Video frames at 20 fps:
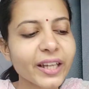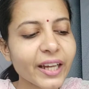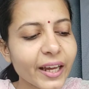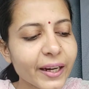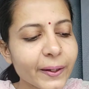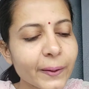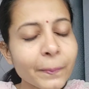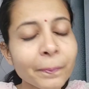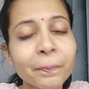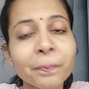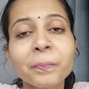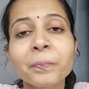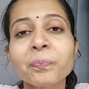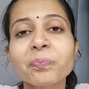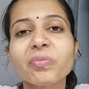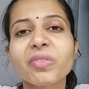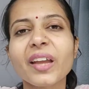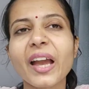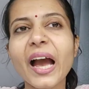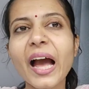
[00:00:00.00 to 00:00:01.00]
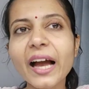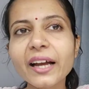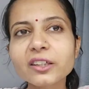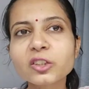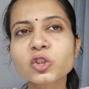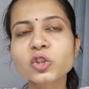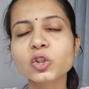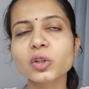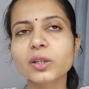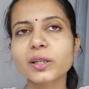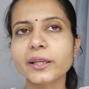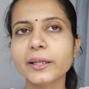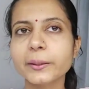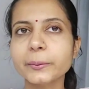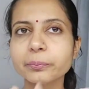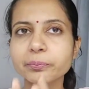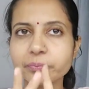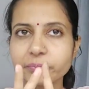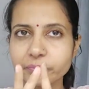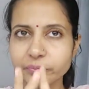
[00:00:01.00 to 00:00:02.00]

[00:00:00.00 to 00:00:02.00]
And actually,